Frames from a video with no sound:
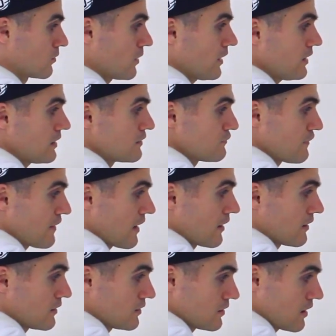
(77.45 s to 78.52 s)
Right? If
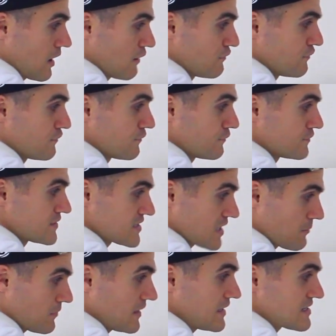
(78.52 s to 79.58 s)

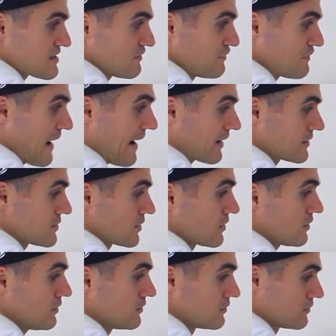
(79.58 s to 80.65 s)
something is a
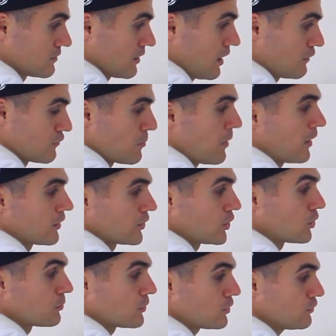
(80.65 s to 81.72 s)
factor, of a
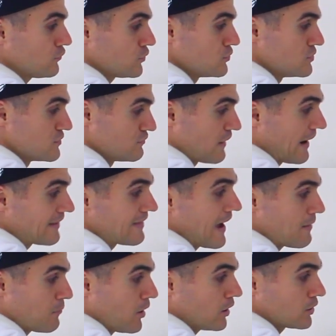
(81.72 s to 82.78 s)
polynomial. If you divide
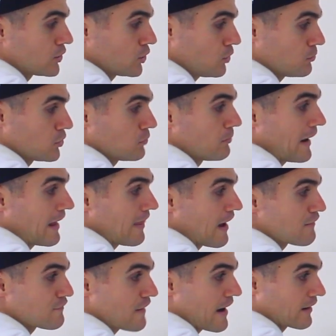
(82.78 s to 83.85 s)
that polynomial by
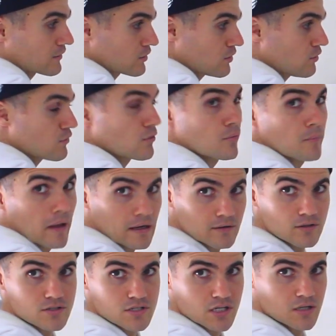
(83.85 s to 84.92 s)
that factor, the
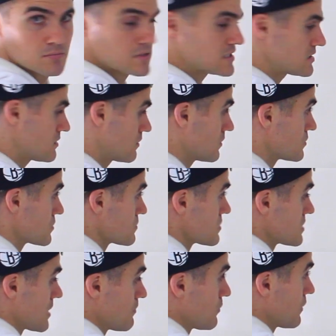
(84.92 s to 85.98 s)
remainder is going to be 0. So
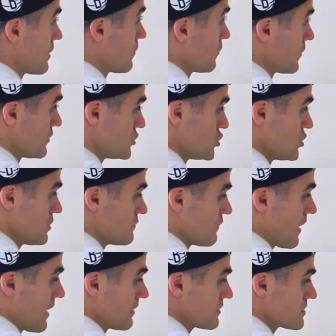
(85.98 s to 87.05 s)
same thing with g of
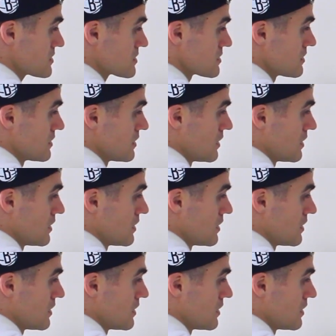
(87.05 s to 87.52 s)
x.